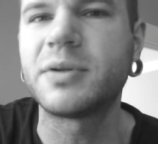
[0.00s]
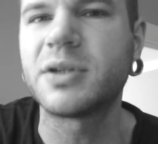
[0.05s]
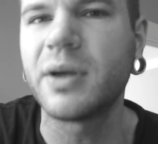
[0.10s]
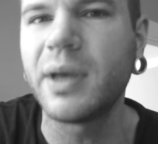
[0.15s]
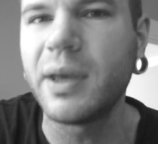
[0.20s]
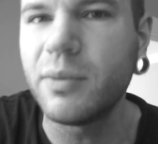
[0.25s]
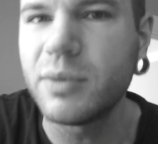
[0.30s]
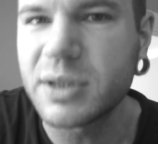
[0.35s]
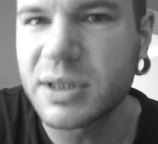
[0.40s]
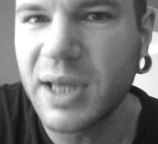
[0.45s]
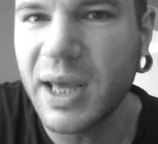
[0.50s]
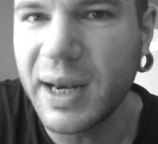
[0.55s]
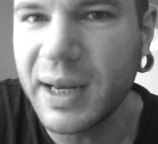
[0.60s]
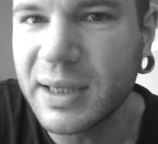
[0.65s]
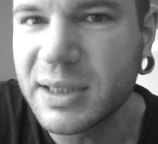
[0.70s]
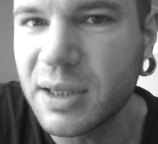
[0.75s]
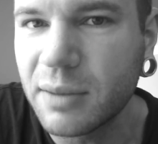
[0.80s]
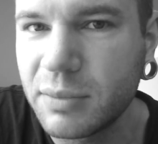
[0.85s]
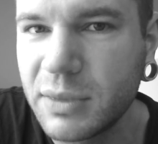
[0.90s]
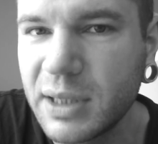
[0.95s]
So he was
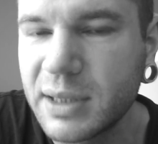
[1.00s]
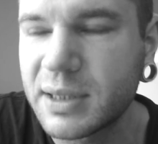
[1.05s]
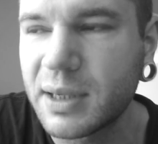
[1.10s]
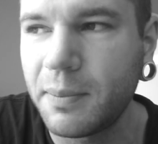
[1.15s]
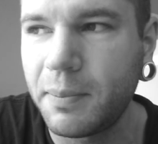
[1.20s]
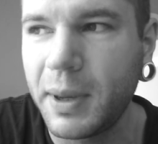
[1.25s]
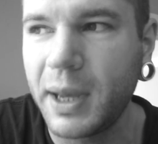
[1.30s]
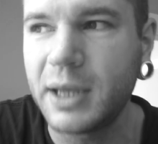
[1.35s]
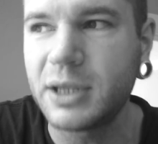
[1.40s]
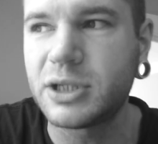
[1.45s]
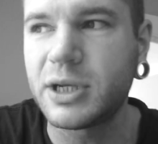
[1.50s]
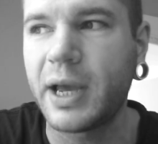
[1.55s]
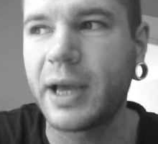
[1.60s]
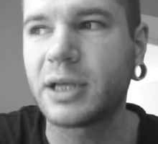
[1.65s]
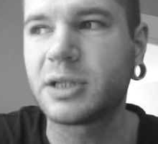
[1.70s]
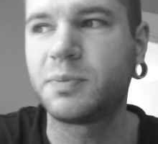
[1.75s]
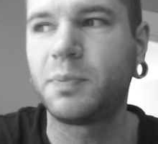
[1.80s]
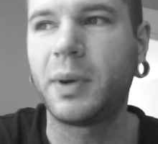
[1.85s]
getting some decent paychecks.